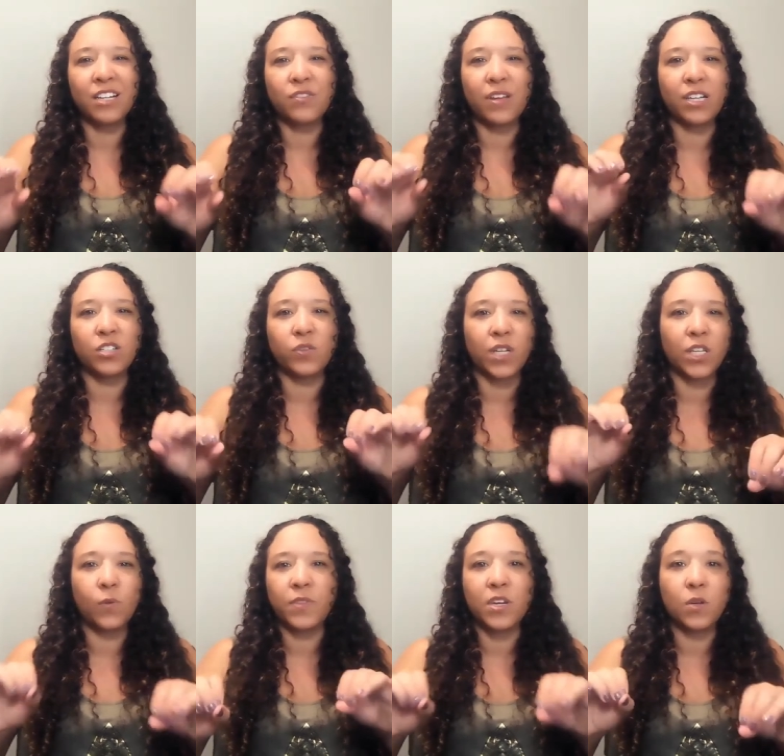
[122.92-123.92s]
try to trick
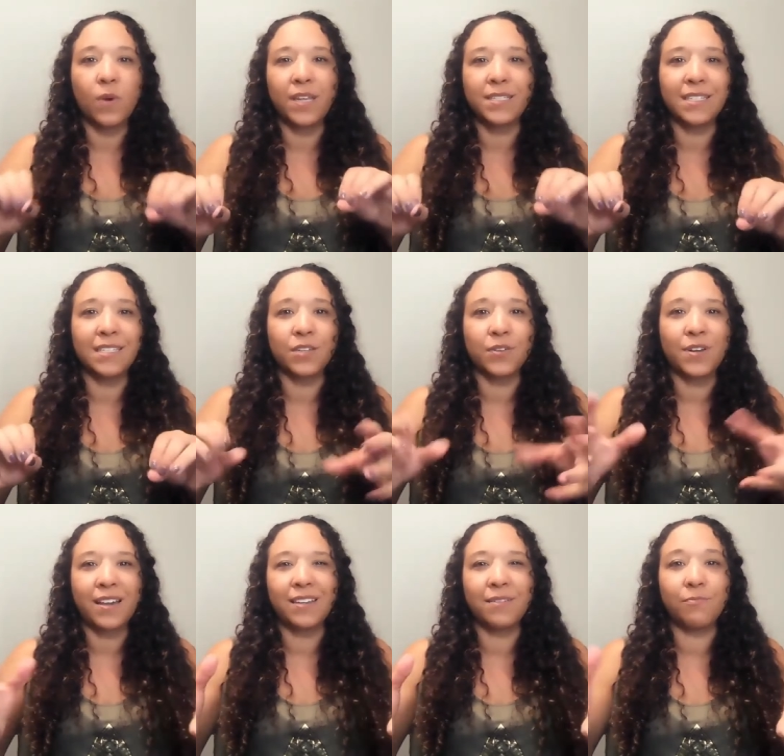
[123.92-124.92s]
you on the nuances. You're
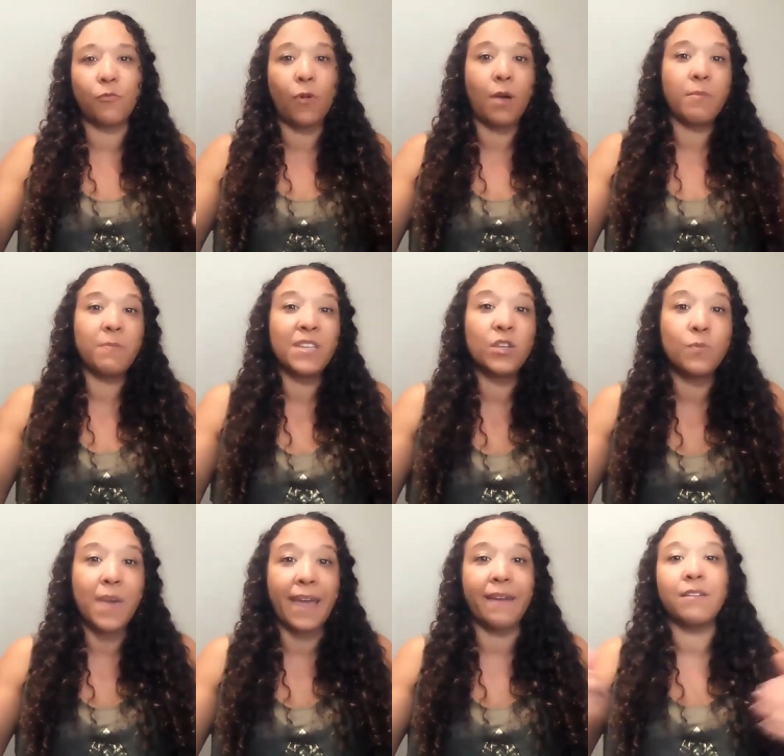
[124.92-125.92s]
not going to want, I mean, you
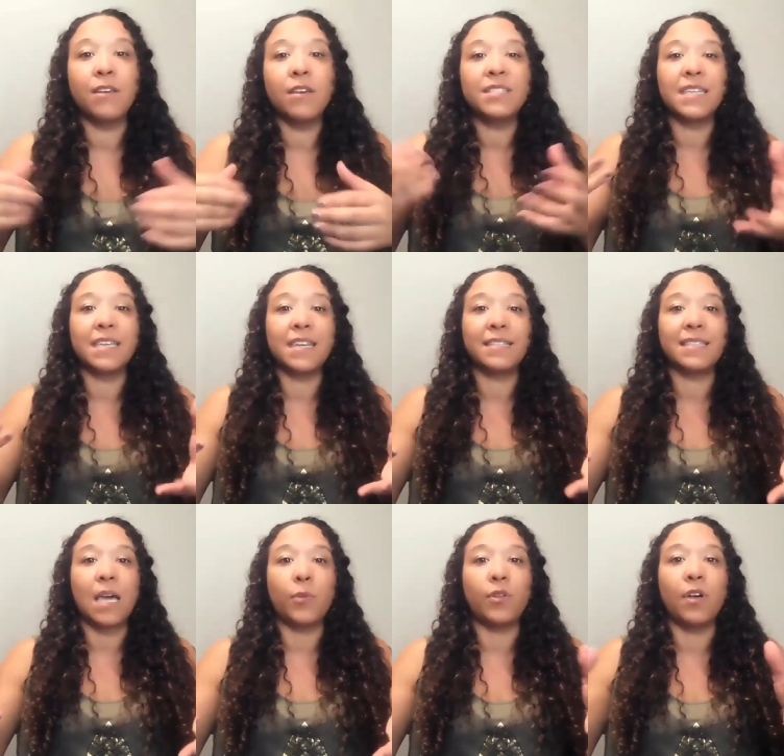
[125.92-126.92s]
may see an
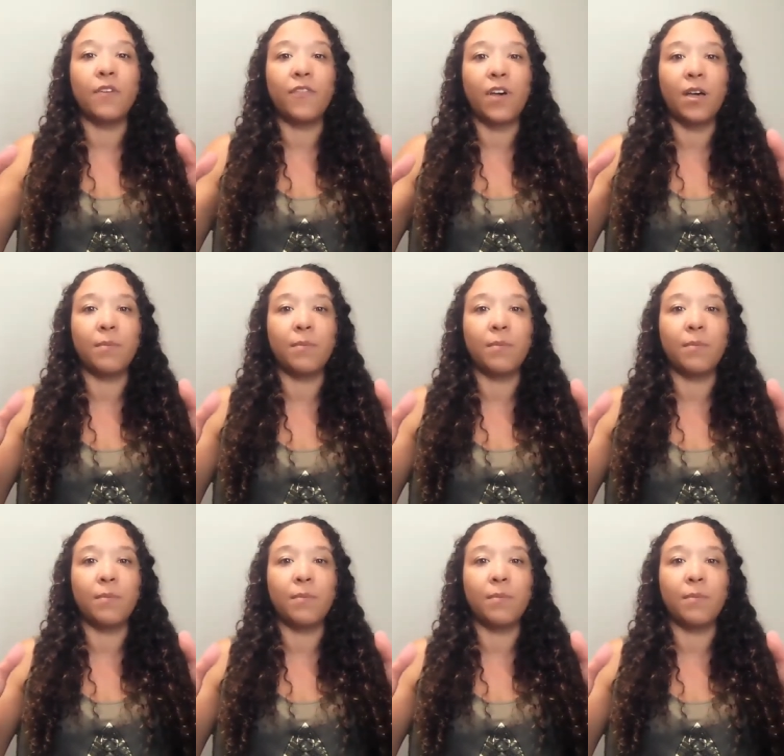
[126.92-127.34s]
example of,